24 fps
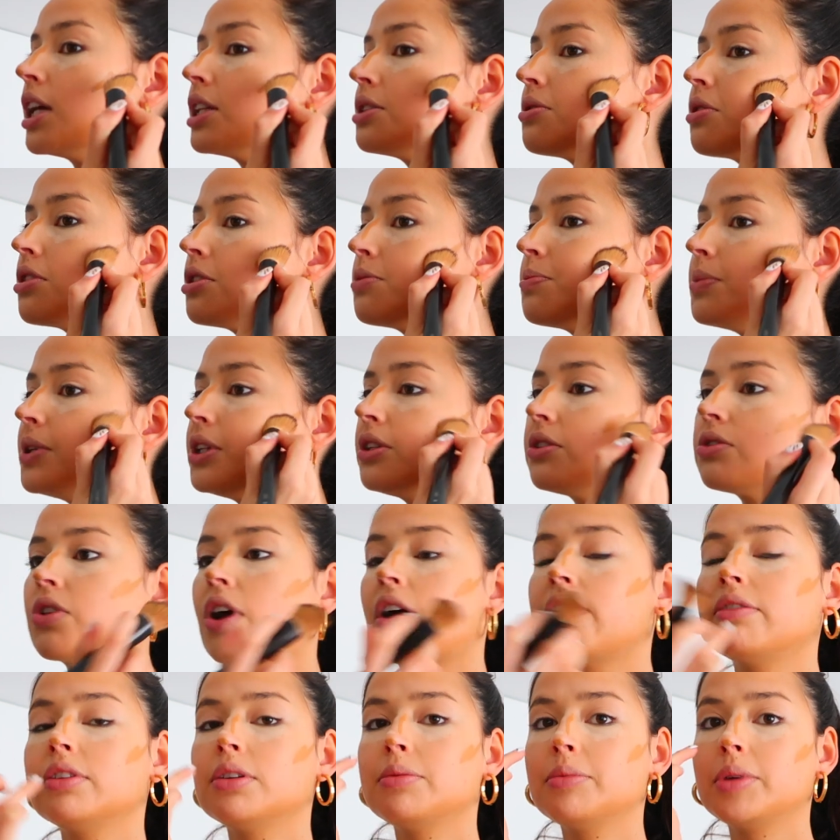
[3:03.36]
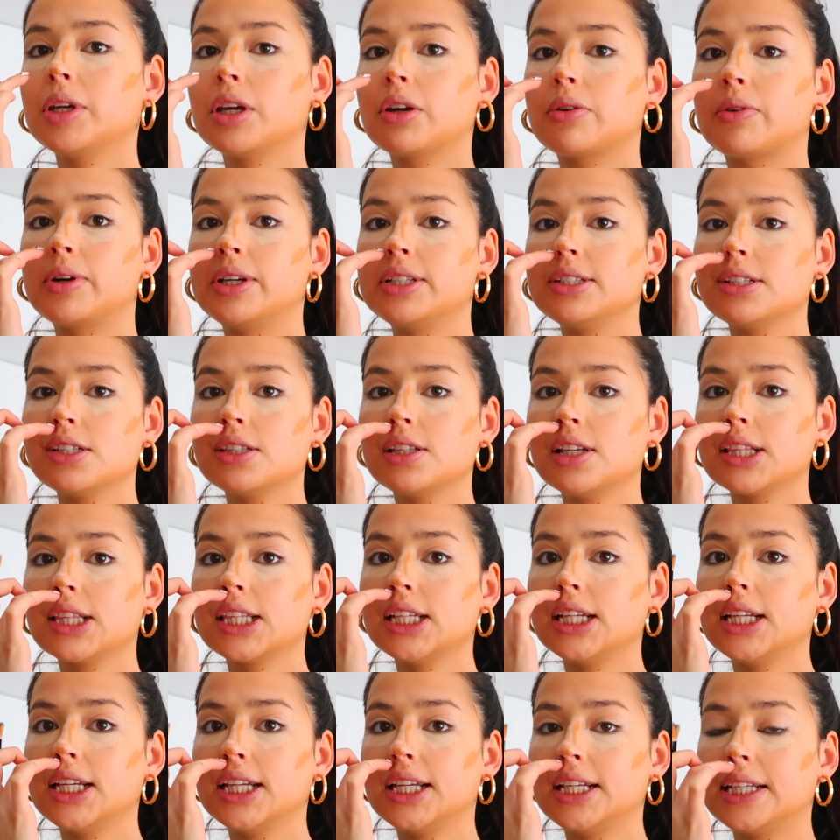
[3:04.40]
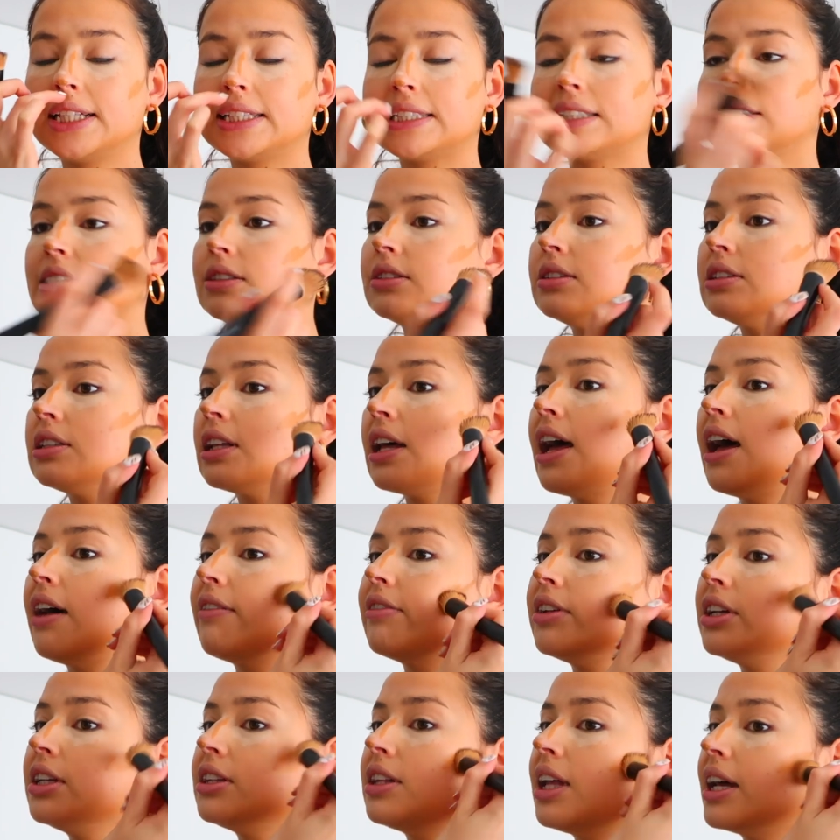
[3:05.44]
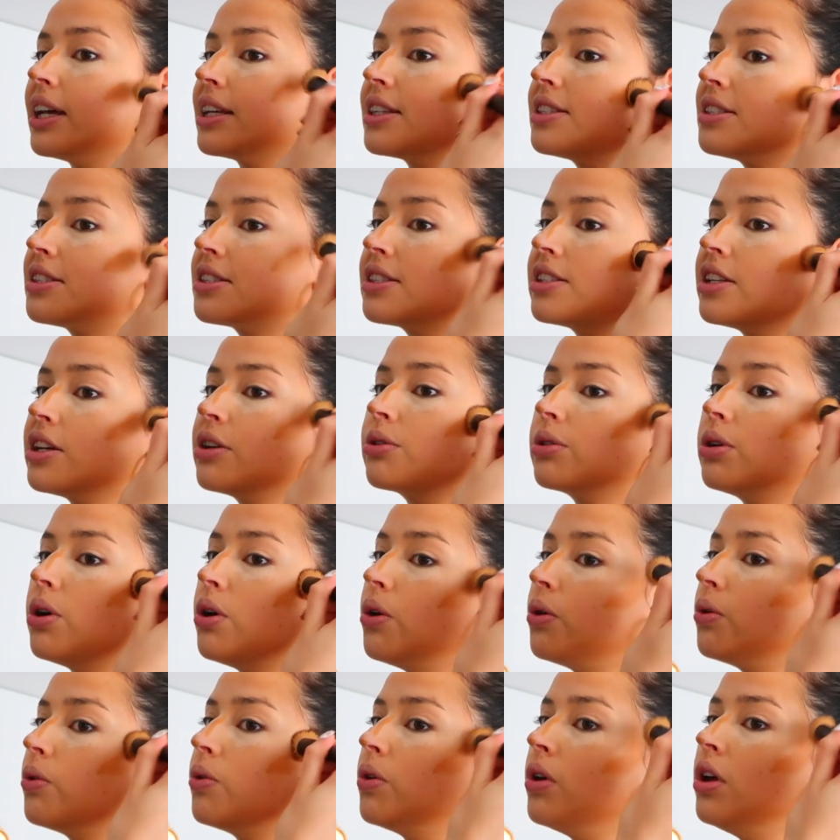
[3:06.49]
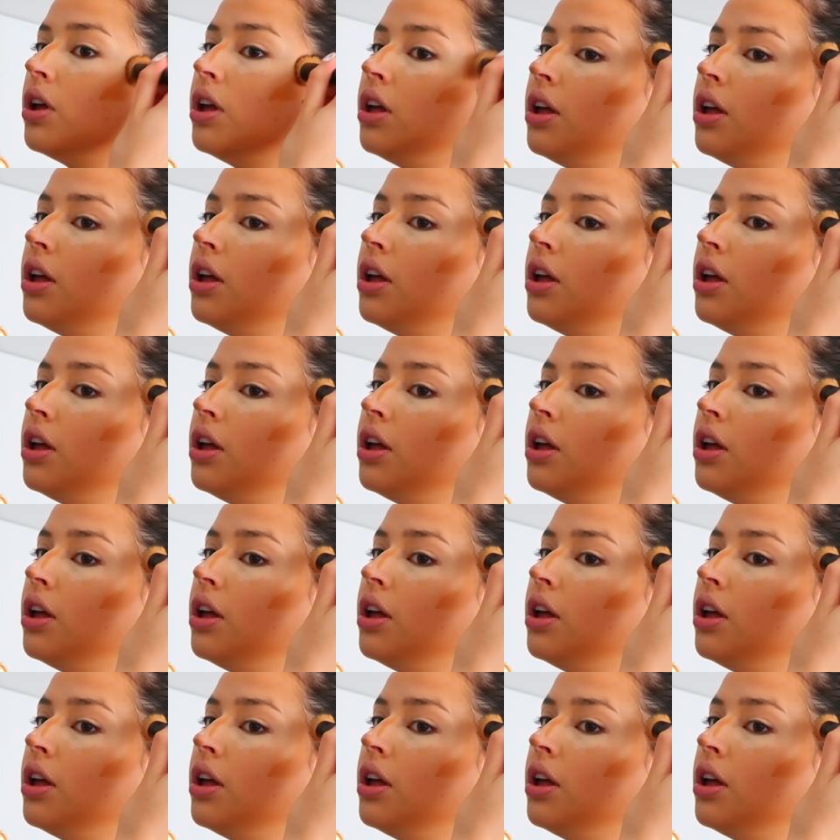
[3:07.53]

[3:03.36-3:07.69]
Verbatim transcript: That's what's been driving me crazy lately is having like zero,